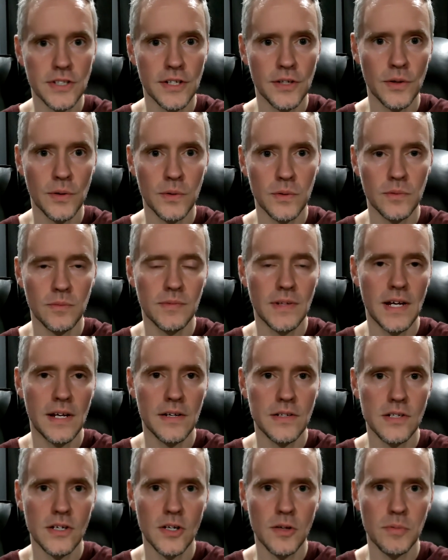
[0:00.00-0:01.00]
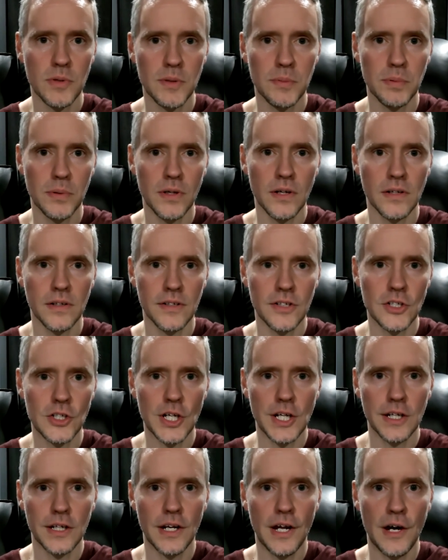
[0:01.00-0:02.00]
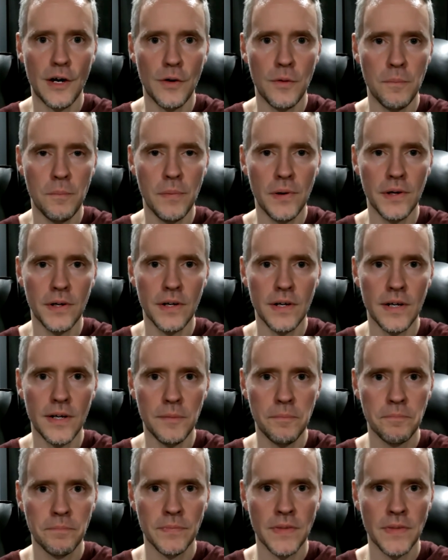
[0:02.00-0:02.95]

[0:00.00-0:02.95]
I know not a ton of people are going to check it out, but uh,